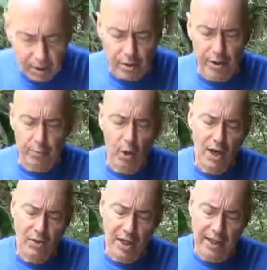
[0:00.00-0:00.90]
to the
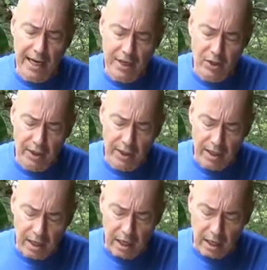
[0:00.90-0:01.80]
project, actually,
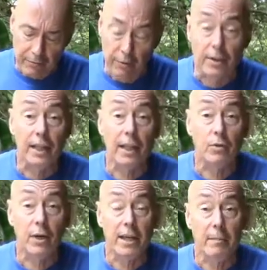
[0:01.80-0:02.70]
for the
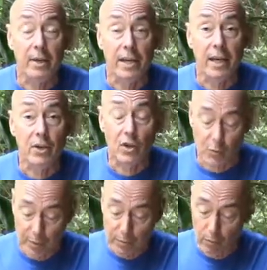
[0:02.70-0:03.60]
electronic
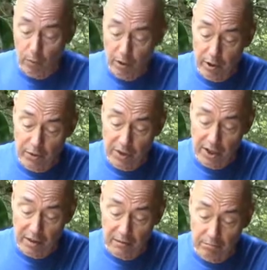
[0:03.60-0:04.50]
communications people, we're
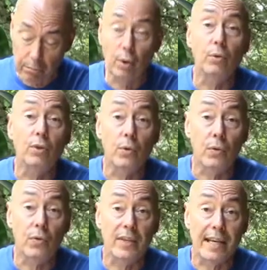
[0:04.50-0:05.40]
using
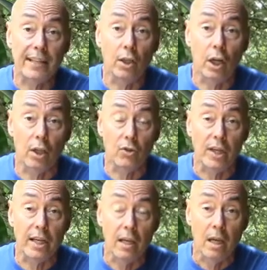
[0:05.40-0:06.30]
Bluetooth
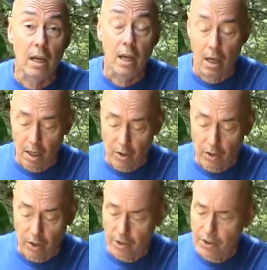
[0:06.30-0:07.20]
technology.
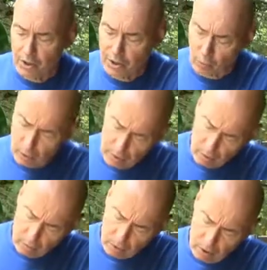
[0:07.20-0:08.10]
So this is a
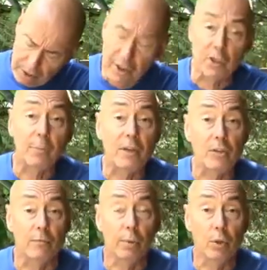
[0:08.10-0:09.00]
real
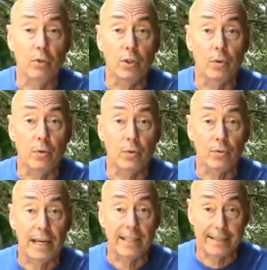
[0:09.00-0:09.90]
inexpensive Bluetooth
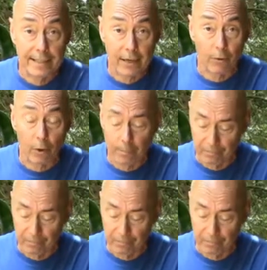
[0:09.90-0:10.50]
transceiver.